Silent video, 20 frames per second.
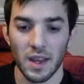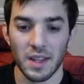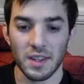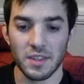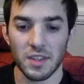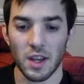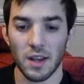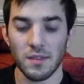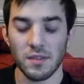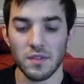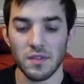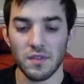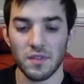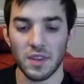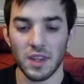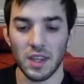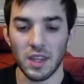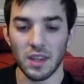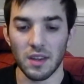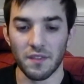in terms of
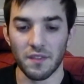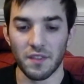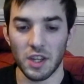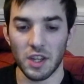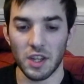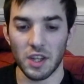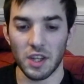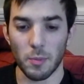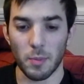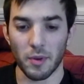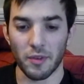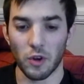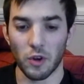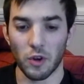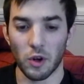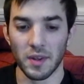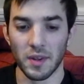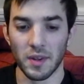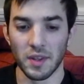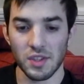the video
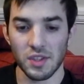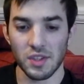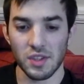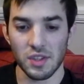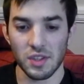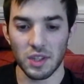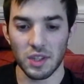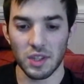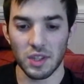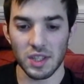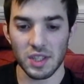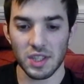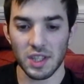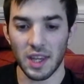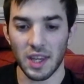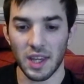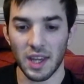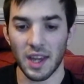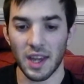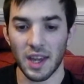performance, you can
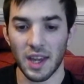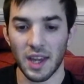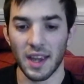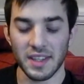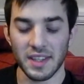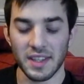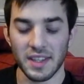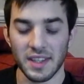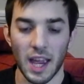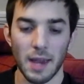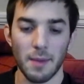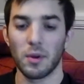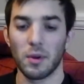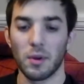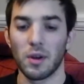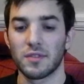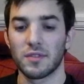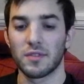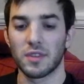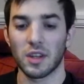see here it's
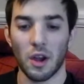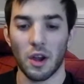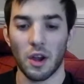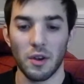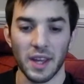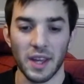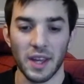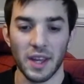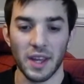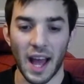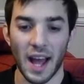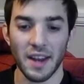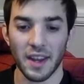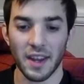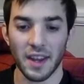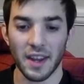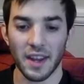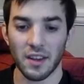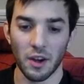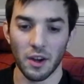capable of decoding and
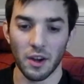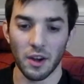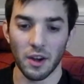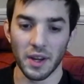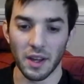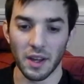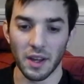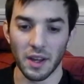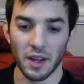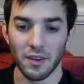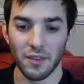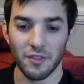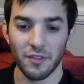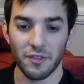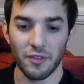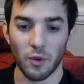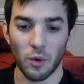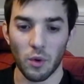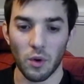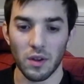encoding
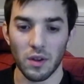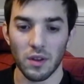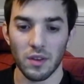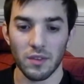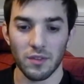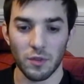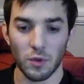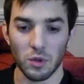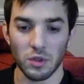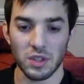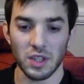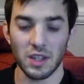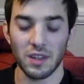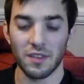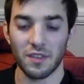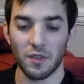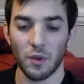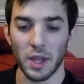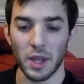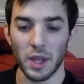
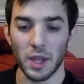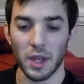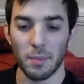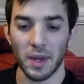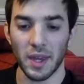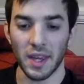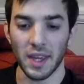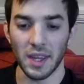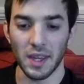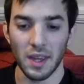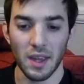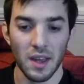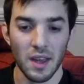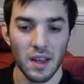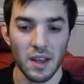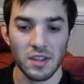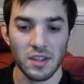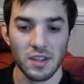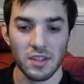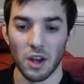1440p,
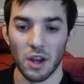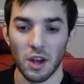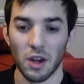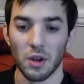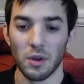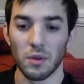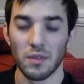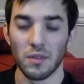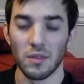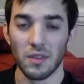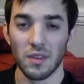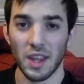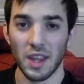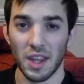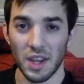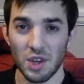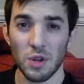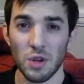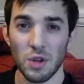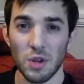so it